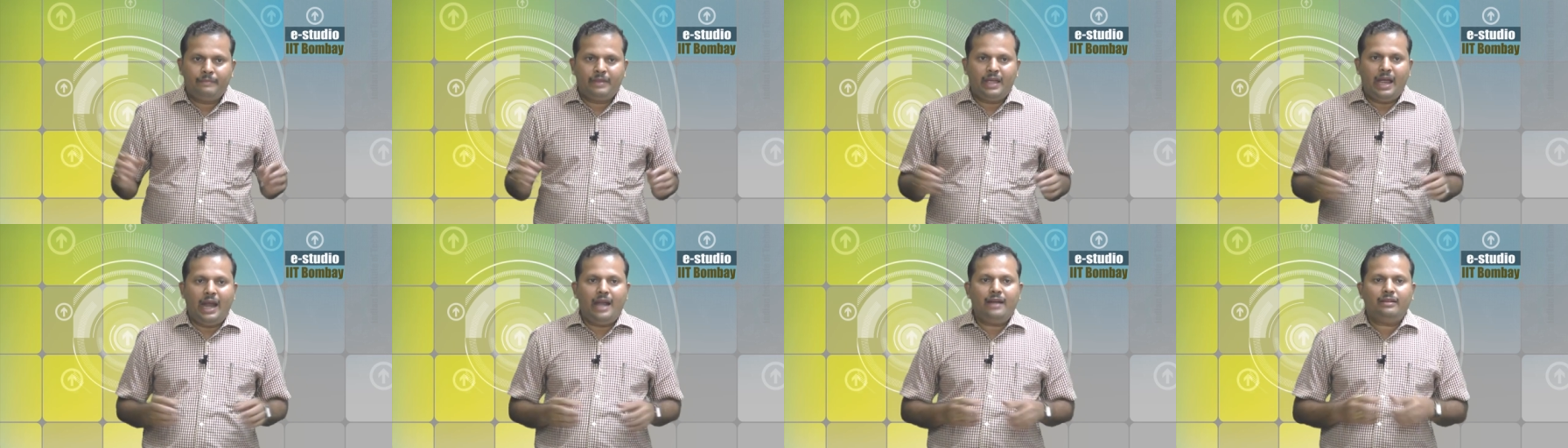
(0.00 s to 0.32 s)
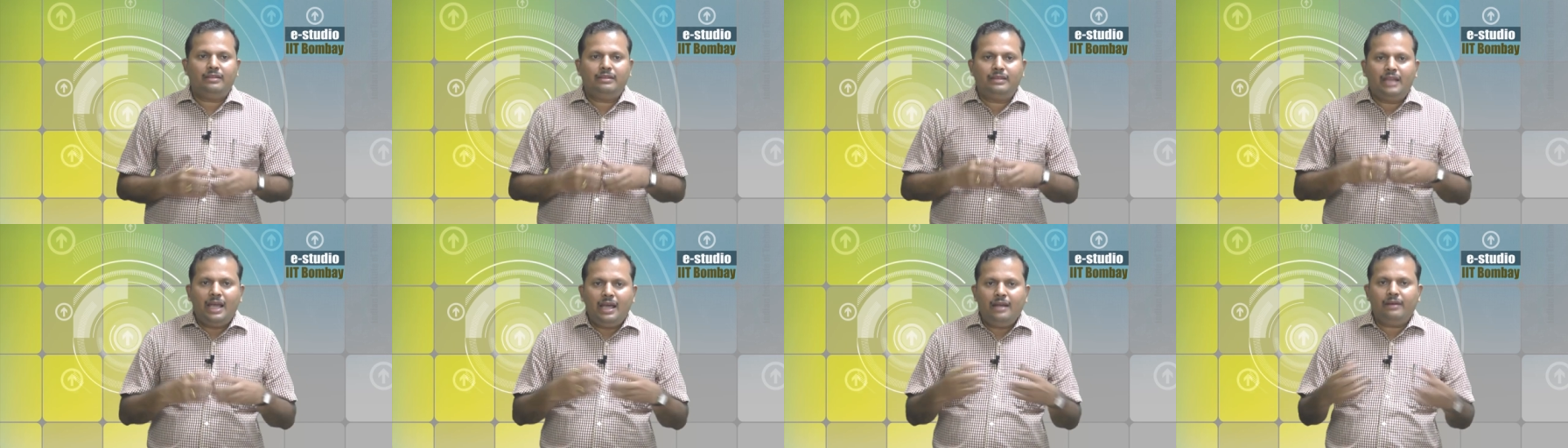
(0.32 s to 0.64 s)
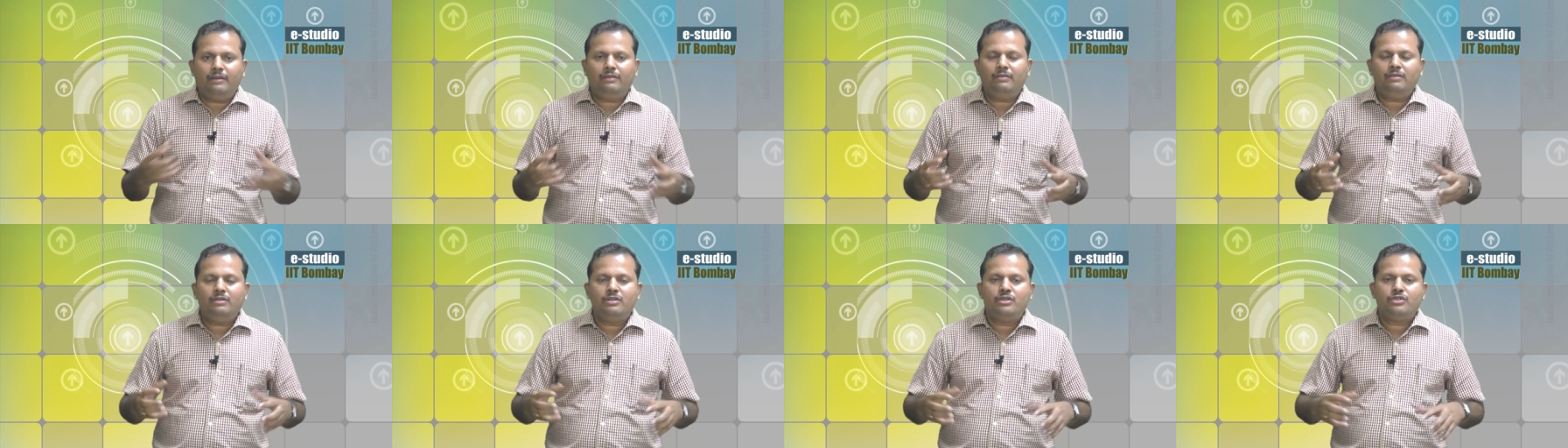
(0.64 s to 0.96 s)
and
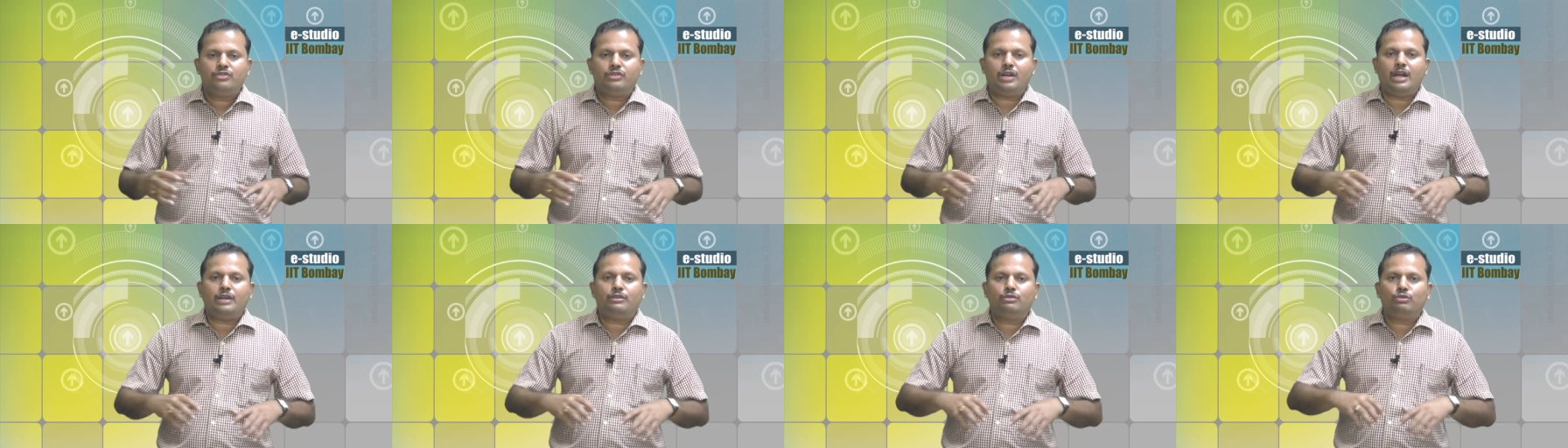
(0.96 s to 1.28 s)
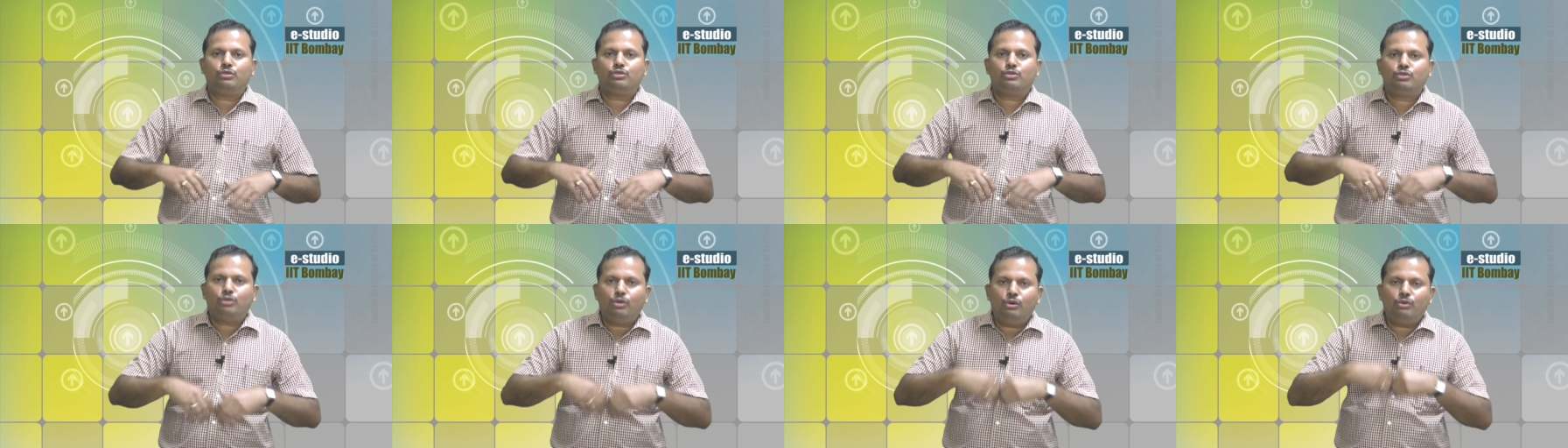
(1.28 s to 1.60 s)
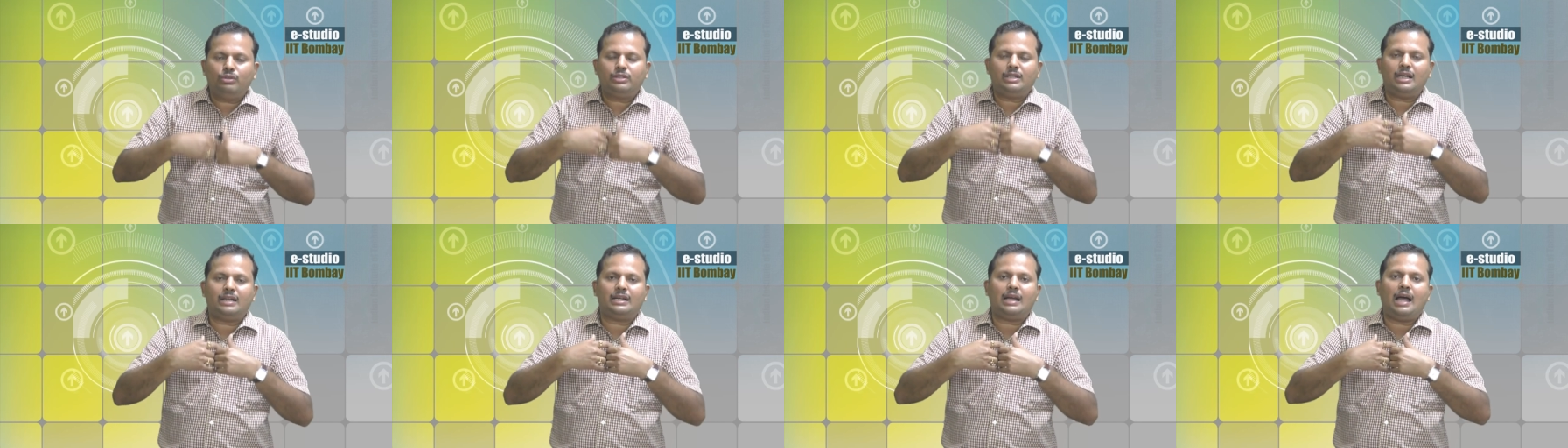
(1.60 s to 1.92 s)
then try to show
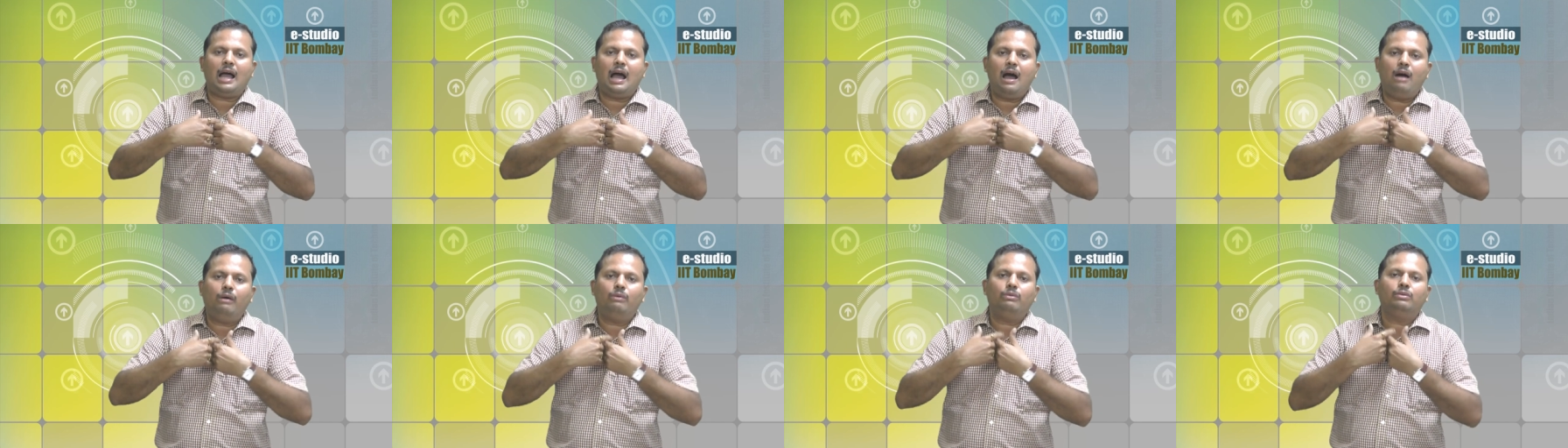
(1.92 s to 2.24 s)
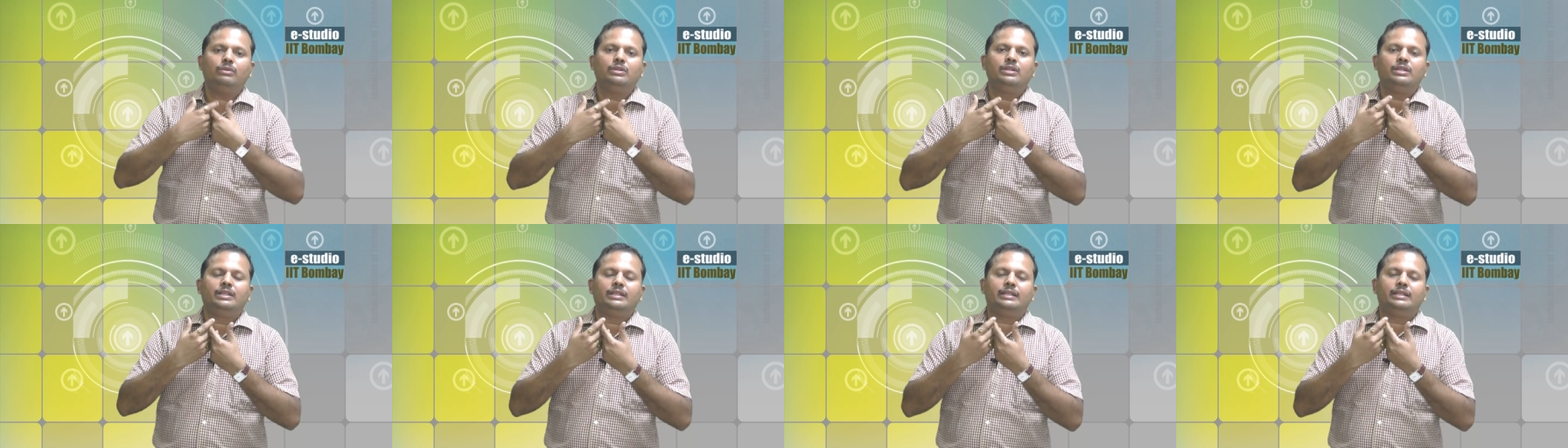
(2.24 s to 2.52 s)
that how